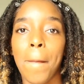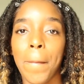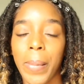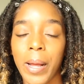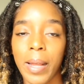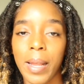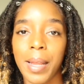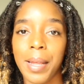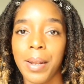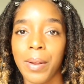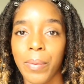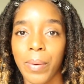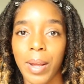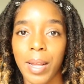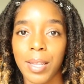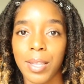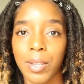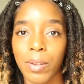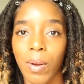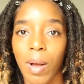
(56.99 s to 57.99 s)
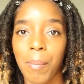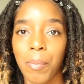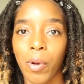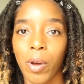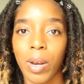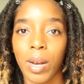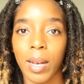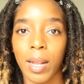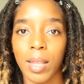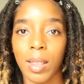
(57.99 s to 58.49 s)
But anyway, so I'm
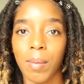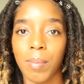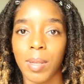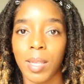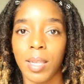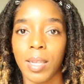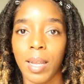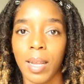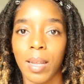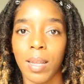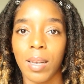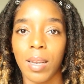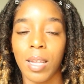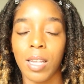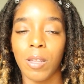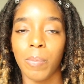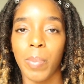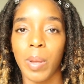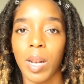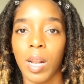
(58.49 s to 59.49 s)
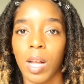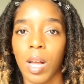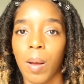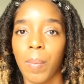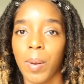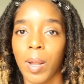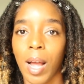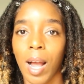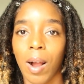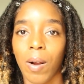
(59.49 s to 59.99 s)
gonna let them sit. It's been a
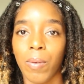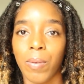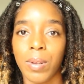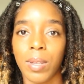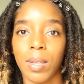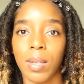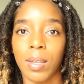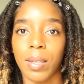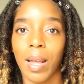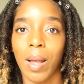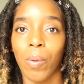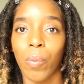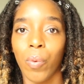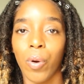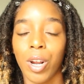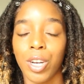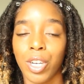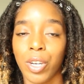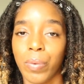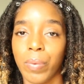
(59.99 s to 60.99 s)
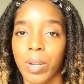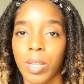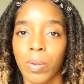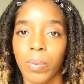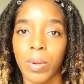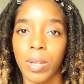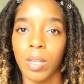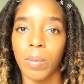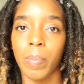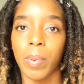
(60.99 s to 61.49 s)
couple of hours since I washed and
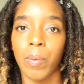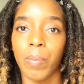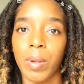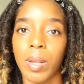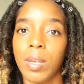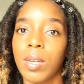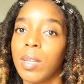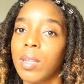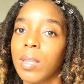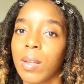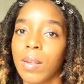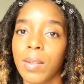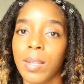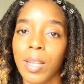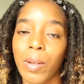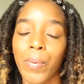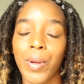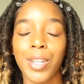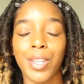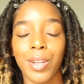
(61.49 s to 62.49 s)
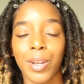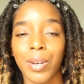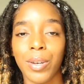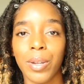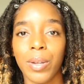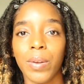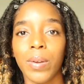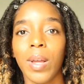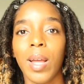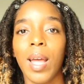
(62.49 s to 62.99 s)
retwist, but we're just gonna see what it's gonna
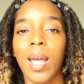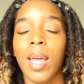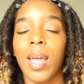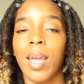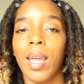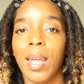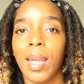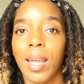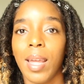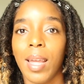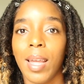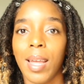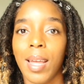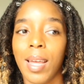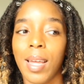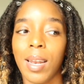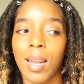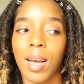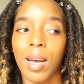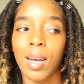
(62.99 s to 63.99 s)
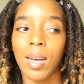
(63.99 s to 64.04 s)
do. And